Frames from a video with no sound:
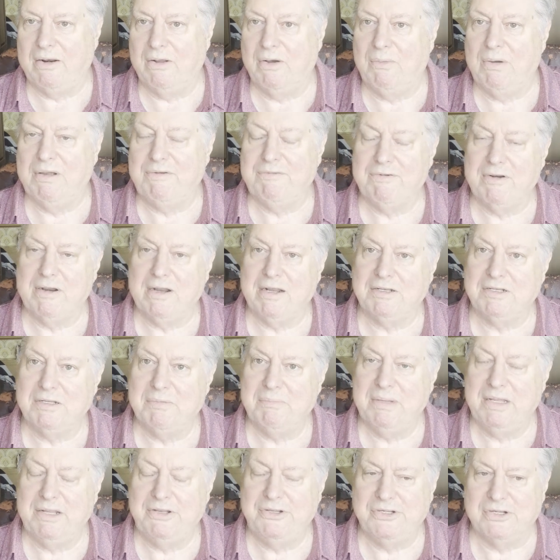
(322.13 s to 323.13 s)
Oh, I forgot to
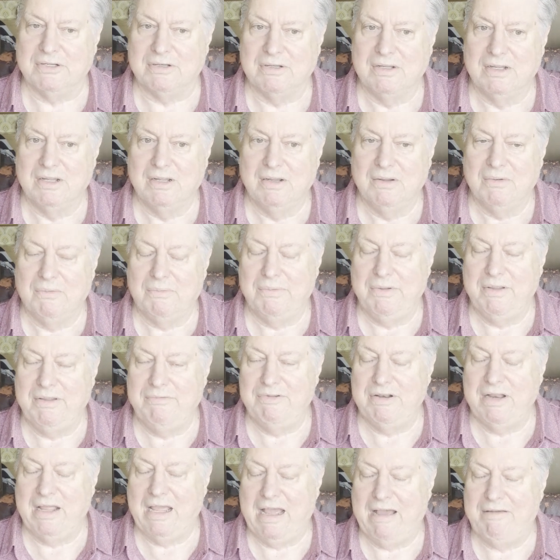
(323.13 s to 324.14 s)
mention, we
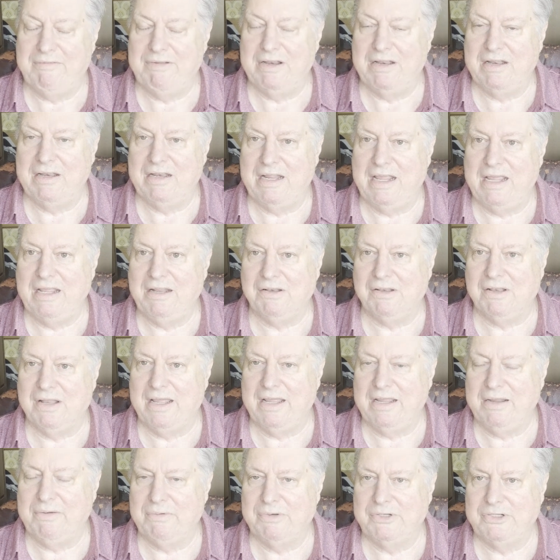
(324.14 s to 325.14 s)
even have it in 8
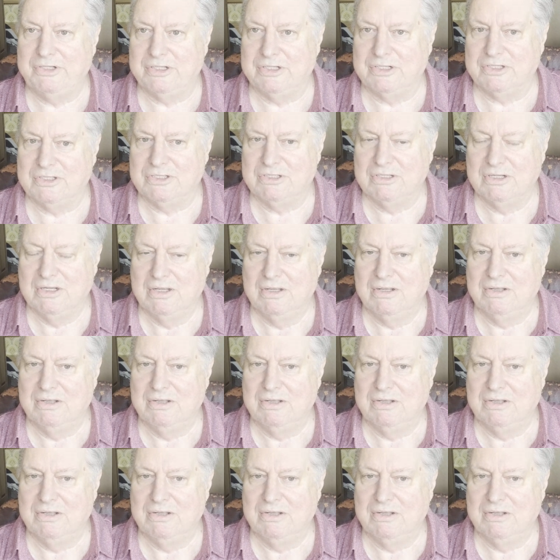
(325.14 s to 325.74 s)
languages.